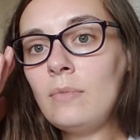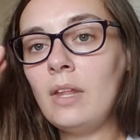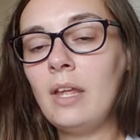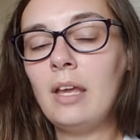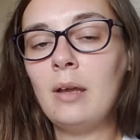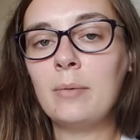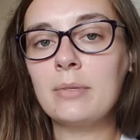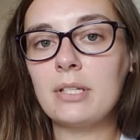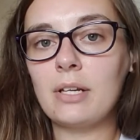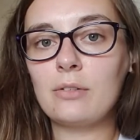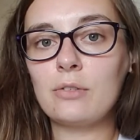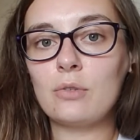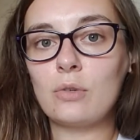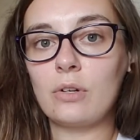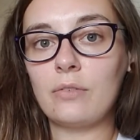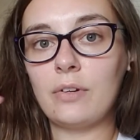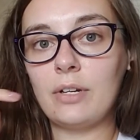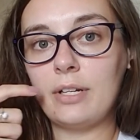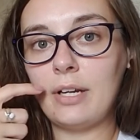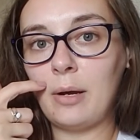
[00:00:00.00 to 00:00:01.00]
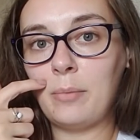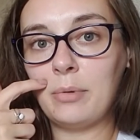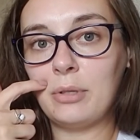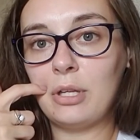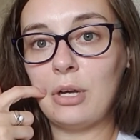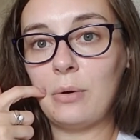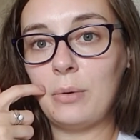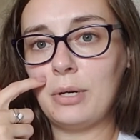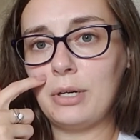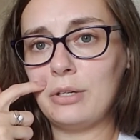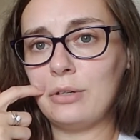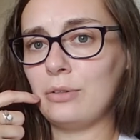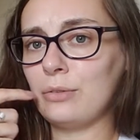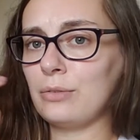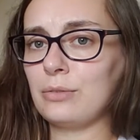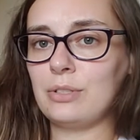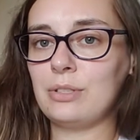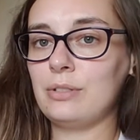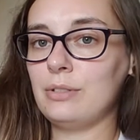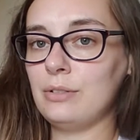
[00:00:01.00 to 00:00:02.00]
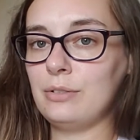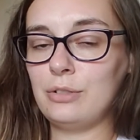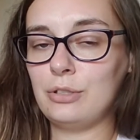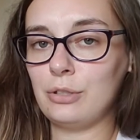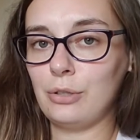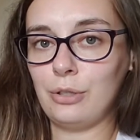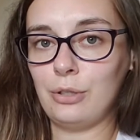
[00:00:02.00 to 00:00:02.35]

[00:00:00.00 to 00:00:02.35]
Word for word: Amazon storefront down below and it'll show